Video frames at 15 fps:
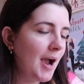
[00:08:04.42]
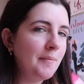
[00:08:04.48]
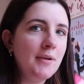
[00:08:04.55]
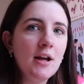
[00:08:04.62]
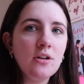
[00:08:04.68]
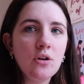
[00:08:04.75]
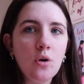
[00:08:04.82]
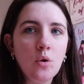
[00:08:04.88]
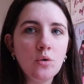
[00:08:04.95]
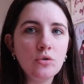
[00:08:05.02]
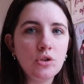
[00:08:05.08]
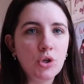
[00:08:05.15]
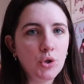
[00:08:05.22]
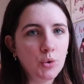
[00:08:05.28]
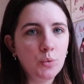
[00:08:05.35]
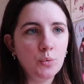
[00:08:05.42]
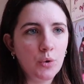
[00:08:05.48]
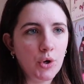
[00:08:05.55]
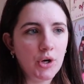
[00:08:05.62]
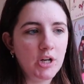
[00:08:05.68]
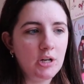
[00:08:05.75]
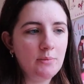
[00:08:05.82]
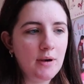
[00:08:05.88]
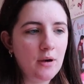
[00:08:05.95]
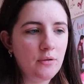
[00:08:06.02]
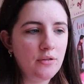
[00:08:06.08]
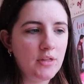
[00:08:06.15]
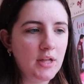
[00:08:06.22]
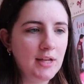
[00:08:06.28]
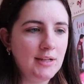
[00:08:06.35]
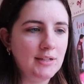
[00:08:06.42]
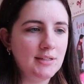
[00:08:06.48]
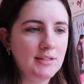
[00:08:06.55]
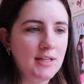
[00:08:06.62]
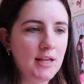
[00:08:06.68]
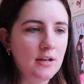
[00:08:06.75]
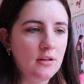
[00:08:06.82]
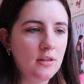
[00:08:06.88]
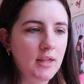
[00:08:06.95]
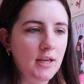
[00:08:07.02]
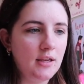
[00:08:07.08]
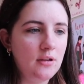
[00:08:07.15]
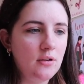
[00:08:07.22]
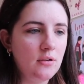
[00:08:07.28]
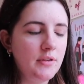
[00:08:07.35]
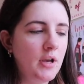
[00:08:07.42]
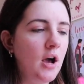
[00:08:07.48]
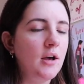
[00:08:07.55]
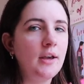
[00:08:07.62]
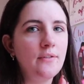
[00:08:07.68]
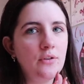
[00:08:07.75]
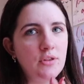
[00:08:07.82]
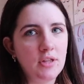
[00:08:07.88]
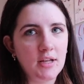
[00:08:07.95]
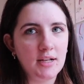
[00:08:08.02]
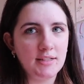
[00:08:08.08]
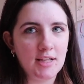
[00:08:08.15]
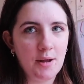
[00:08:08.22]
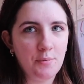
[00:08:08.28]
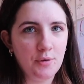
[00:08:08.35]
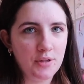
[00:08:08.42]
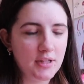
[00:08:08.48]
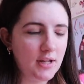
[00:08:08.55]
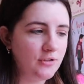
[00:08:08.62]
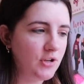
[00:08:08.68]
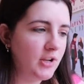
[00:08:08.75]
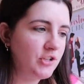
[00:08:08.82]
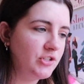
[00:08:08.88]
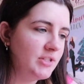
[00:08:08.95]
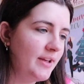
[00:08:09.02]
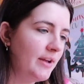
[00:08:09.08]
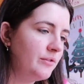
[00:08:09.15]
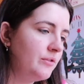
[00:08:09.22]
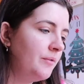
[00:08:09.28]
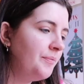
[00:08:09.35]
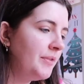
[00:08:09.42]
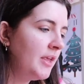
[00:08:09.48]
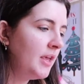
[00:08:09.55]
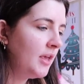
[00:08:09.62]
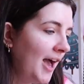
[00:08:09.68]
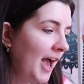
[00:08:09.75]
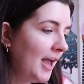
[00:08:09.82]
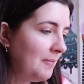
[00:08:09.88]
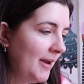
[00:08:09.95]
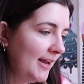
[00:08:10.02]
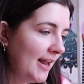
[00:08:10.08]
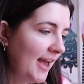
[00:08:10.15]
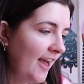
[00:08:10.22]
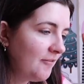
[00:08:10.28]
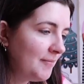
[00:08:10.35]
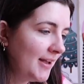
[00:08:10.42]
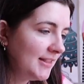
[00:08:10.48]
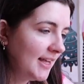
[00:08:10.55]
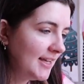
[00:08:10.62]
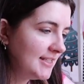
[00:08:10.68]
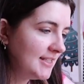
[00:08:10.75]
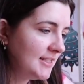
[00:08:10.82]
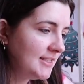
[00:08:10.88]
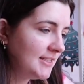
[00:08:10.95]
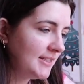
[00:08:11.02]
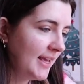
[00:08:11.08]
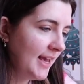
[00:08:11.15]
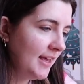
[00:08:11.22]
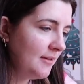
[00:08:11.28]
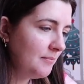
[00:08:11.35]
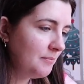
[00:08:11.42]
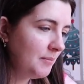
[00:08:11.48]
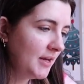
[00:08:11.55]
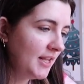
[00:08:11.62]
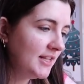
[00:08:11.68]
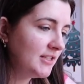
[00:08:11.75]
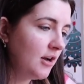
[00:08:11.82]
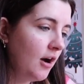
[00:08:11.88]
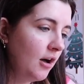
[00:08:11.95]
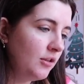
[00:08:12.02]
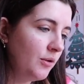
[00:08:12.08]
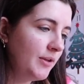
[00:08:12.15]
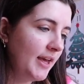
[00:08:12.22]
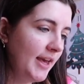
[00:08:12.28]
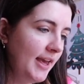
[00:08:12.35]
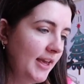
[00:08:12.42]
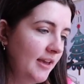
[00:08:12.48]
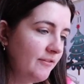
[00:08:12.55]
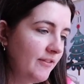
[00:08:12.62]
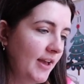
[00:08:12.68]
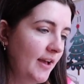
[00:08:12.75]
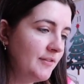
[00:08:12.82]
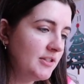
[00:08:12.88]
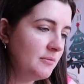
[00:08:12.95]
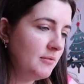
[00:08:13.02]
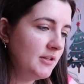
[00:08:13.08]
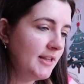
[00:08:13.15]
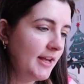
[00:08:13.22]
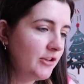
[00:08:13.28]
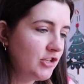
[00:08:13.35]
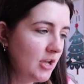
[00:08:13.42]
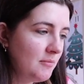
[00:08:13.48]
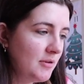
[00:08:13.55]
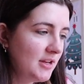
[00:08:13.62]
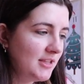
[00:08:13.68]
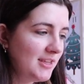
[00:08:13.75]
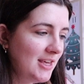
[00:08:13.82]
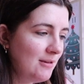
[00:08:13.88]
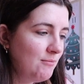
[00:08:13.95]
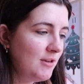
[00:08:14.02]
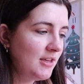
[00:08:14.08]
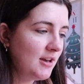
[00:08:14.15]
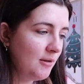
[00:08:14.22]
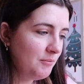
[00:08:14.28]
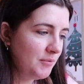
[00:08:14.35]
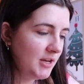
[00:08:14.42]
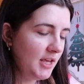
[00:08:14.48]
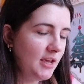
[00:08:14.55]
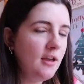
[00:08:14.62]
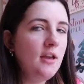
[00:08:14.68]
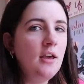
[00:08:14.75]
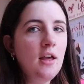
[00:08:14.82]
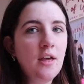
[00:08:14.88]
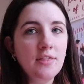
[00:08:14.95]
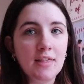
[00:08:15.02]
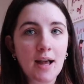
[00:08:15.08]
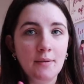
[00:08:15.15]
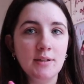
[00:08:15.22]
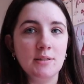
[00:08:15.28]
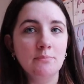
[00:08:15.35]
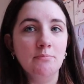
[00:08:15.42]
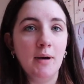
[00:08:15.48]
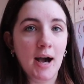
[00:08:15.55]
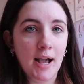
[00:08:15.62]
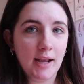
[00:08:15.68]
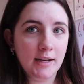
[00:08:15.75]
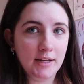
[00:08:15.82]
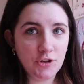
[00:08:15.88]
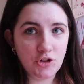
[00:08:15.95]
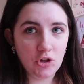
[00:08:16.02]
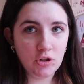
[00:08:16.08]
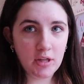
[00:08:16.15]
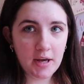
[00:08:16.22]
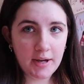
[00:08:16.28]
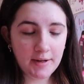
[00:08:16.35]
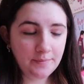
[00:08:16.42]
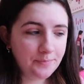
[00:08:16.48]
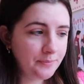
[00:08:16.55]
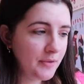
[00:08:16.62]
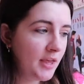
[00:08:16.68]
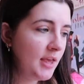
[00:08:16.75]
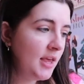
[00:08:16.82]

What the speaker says: not too worried about things that, like, I'll give you the example that I just found. I may not have my license yet, but it's all okay if I have someone like Gemma to keep me company. That was my initial line.